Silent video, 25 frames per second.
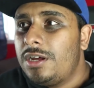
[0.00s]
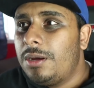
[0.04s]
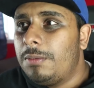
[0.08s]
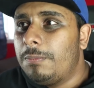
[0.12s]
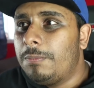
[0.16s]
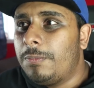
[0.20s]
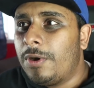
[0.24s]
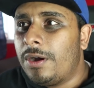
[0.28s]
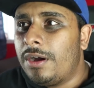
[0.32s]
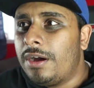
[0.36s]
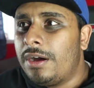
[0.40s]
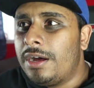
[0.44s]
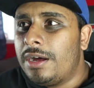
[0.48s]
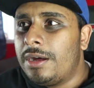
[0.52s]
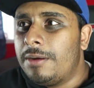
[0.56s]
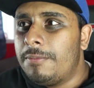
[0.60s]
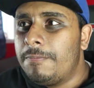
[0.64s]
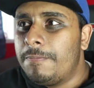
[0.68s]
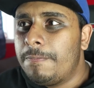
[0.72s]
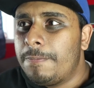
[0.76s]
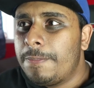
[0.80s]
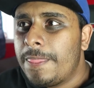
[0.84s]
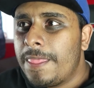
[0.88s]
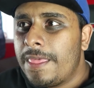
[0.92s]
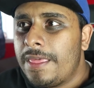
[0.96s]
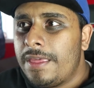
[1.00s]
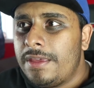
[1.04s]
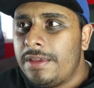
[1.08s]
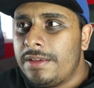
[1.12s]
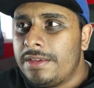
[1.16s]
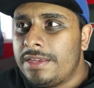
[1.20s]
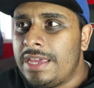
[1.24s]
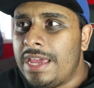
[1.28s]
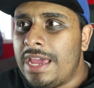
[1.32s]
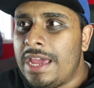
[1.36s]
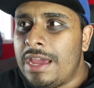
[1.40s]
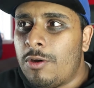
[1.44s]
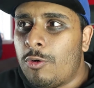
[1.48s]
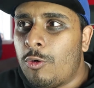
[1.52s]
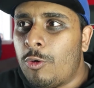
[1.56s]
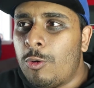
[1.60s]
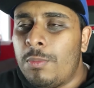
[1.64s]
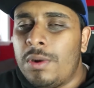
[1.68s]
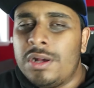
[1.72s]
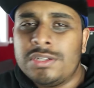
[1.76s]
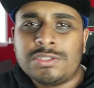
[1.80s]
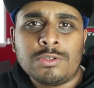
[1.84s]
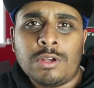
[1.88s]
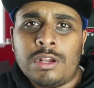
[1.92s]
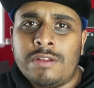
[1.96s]
But yeah,
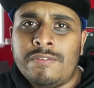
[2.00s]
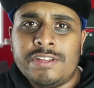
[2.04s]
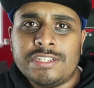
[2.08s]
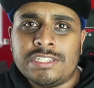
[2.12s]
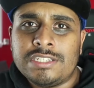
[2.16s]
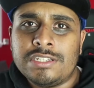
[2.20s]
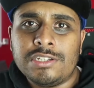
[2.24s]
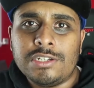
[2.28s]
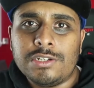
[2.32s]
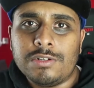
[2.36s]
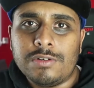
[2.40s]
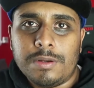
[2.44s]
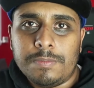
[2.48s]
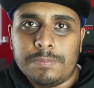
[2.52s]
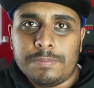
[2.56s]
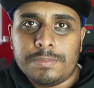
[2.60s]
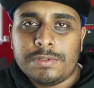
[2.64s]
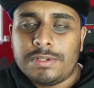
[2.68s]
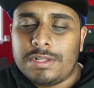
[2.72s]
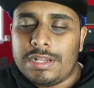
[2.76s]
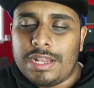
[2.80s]
almost all of it's in Europe,